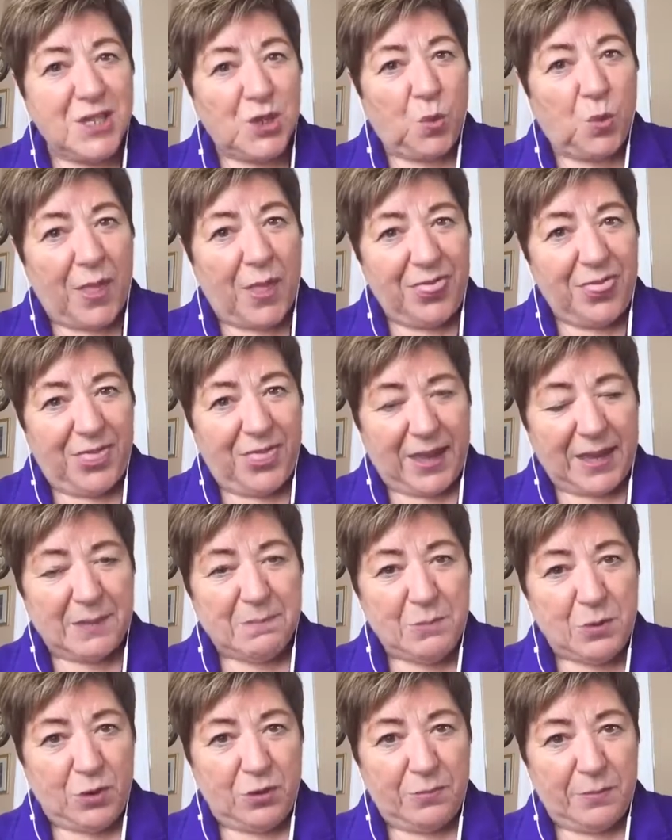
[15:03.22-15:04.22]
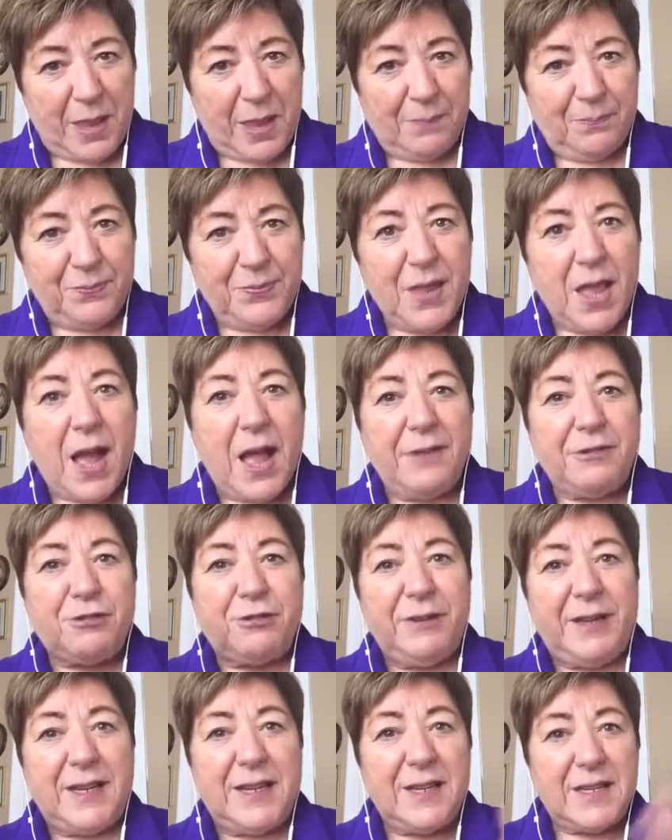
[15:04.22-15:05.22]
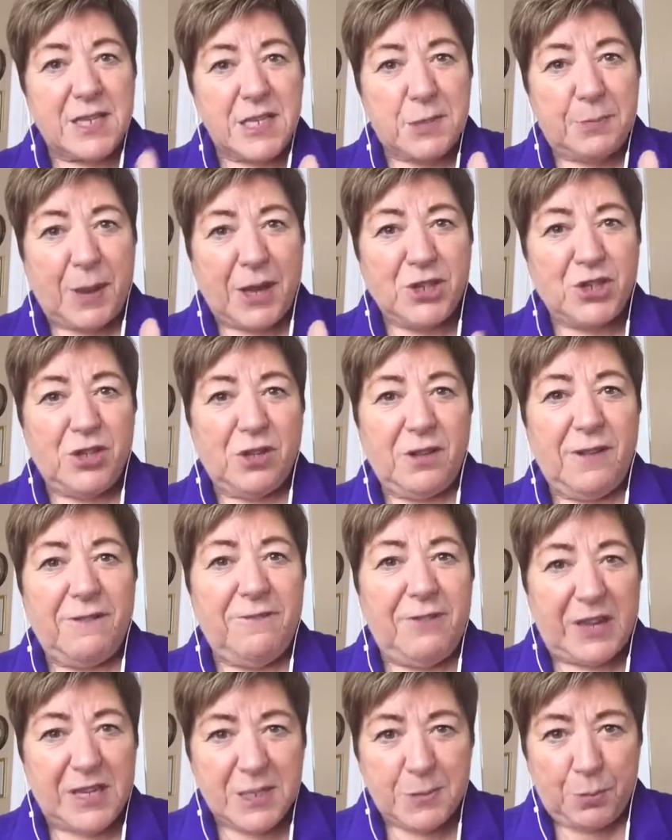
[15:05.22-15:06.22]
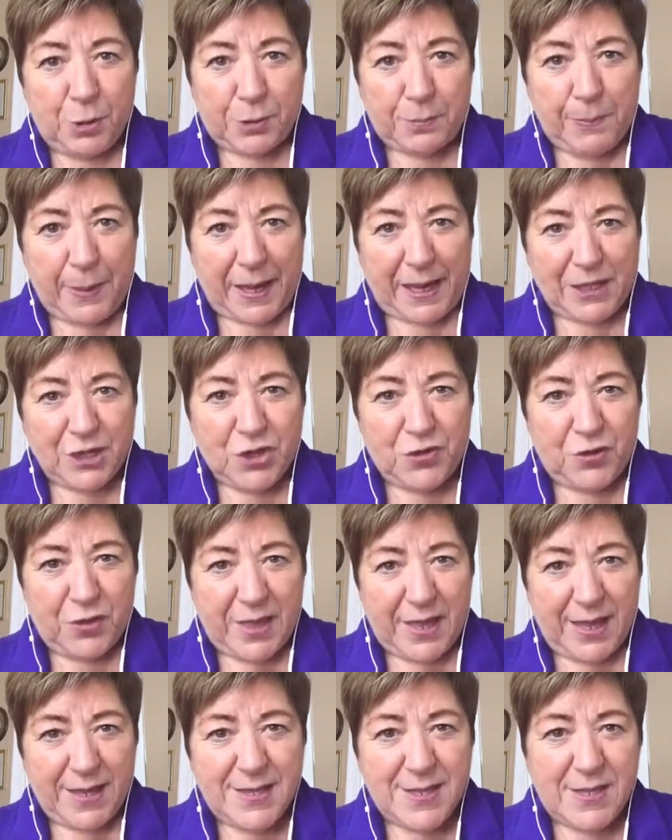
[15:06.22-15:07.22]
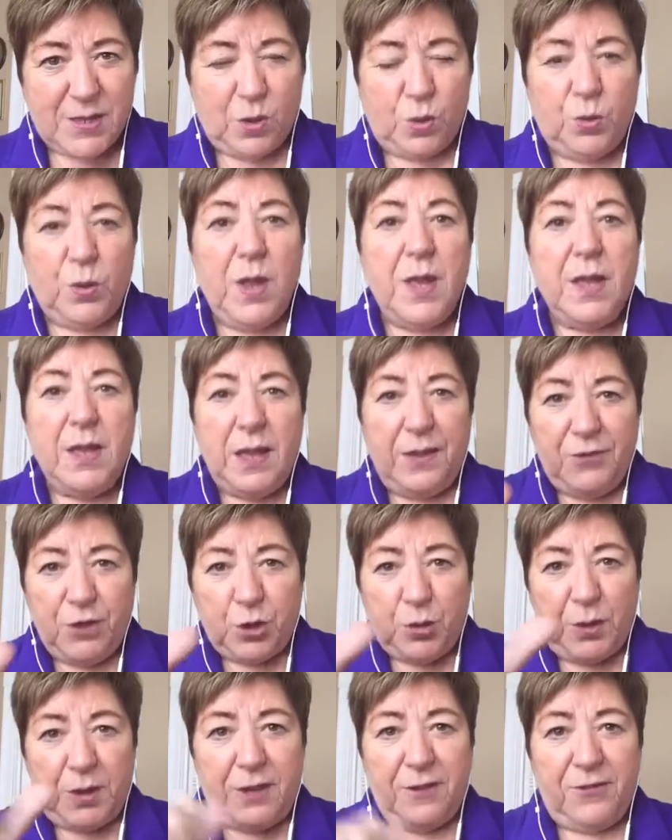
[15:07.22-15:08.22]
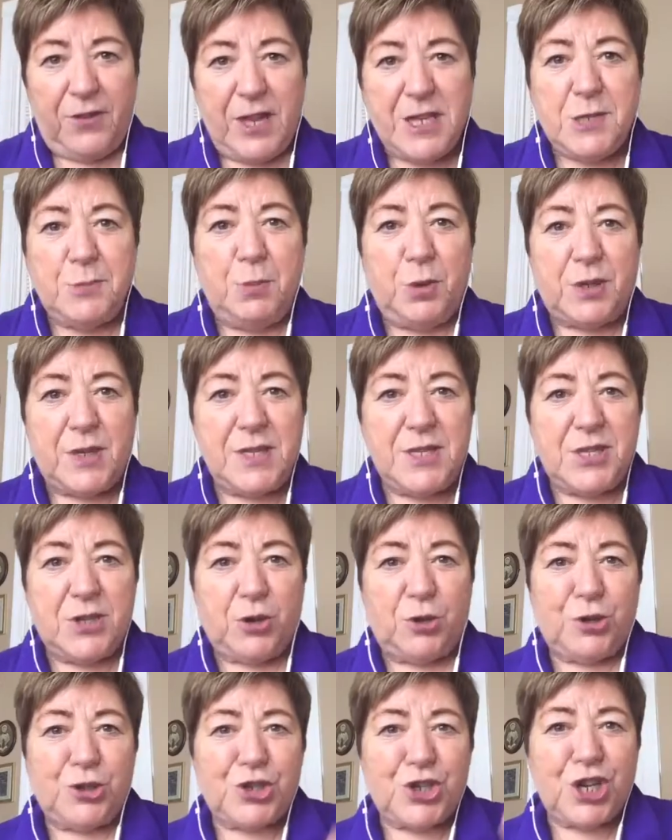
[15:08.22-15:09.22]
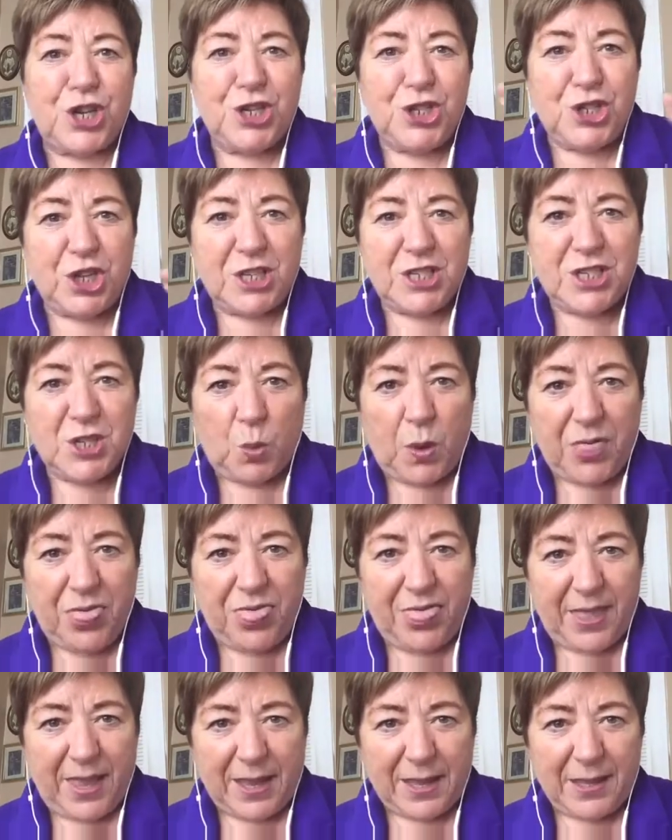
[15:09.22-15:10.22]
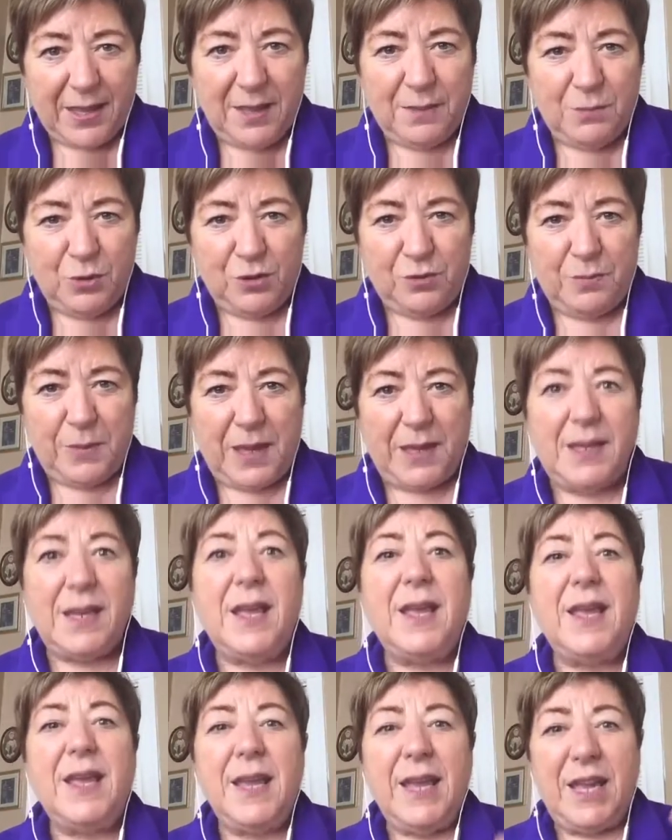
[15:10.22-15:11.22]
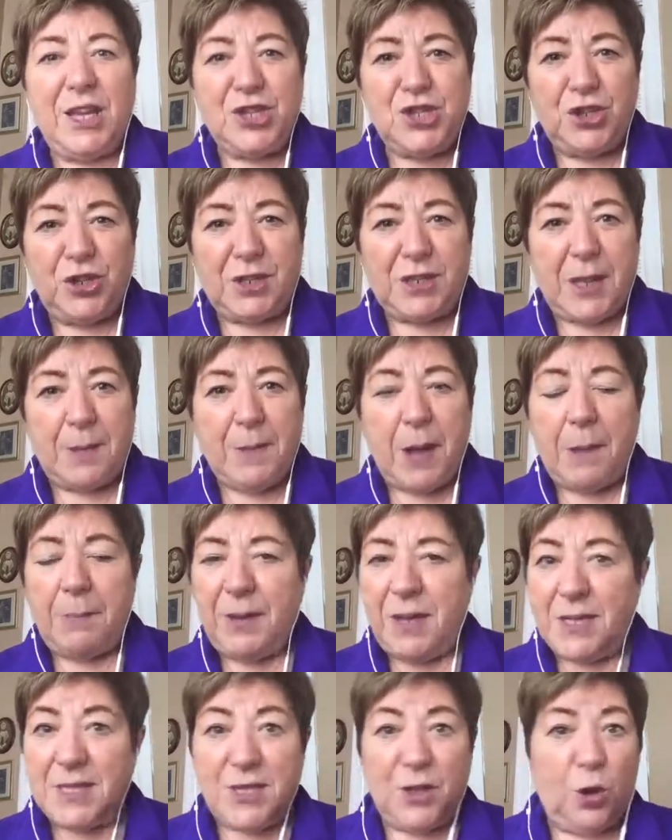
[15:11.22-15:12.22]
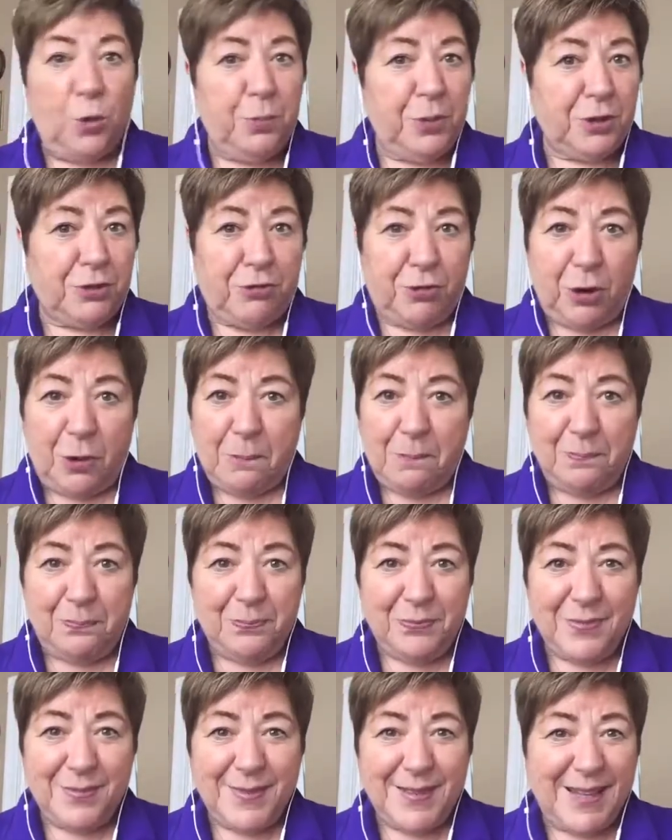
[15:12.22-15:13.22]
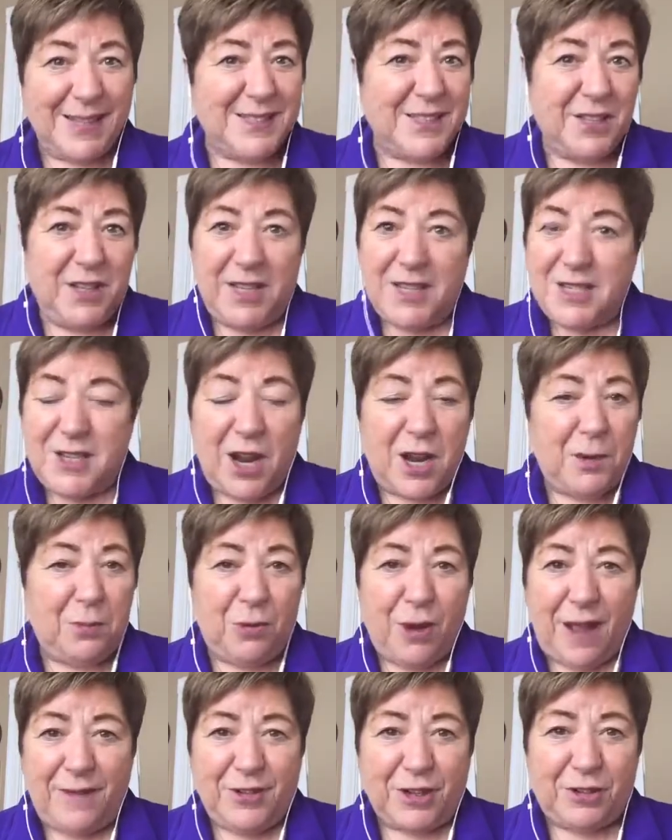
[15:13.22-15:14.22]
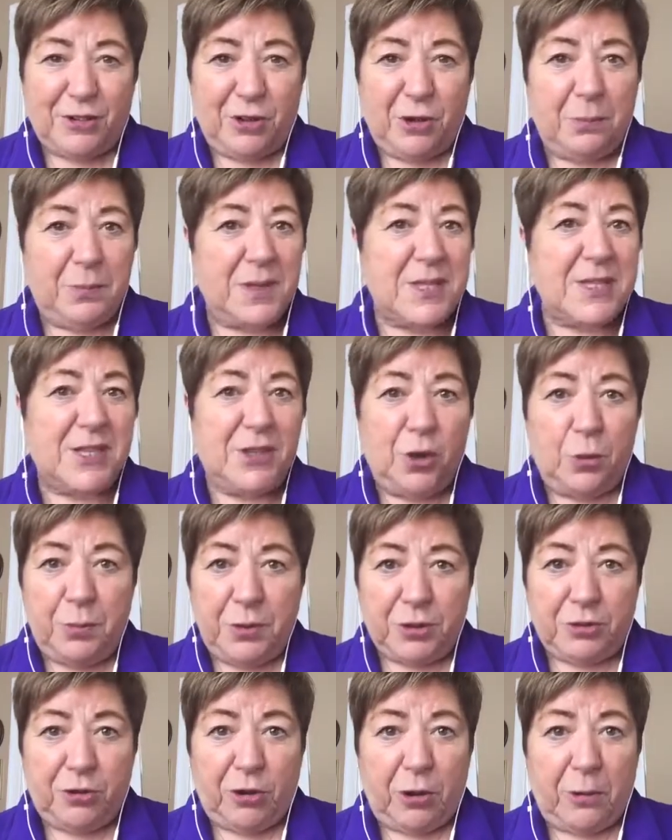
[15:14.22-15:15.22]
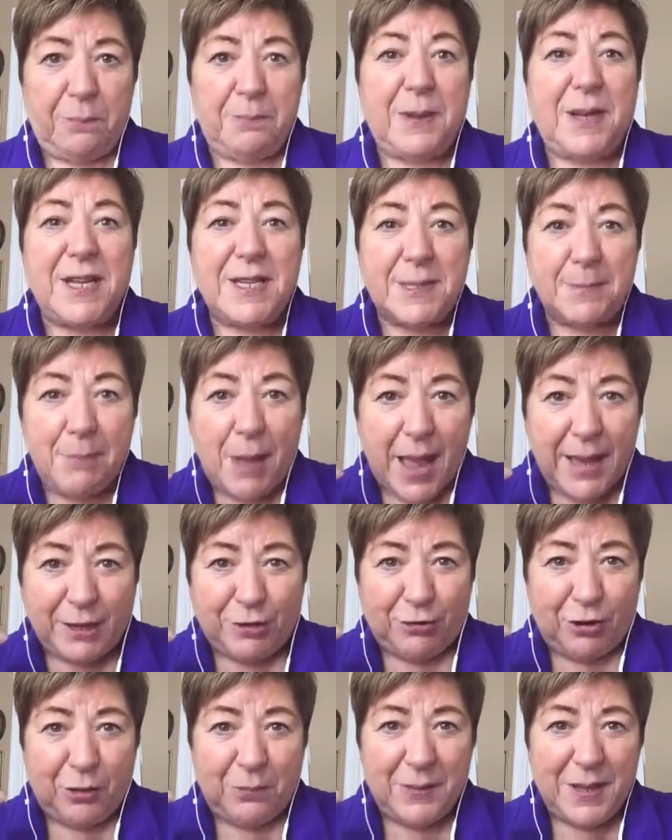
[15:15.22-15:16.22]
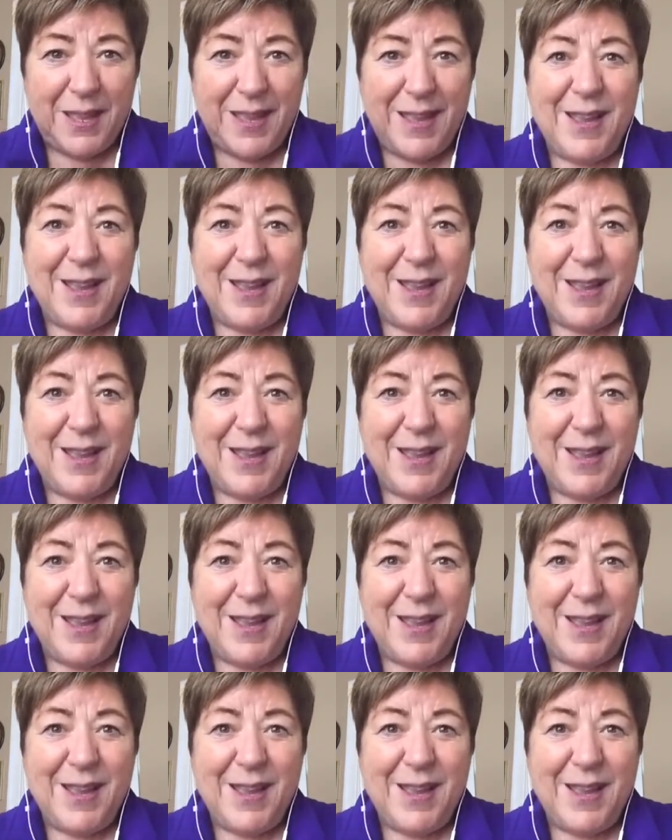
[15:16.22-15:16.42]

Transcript: One Thing Movement. I've created a special Facebook page for this. So if you go into Facebook and search Just One Thing Movement, it should come up. It's an open group. It's not a private group. It's an open group, but it's my group.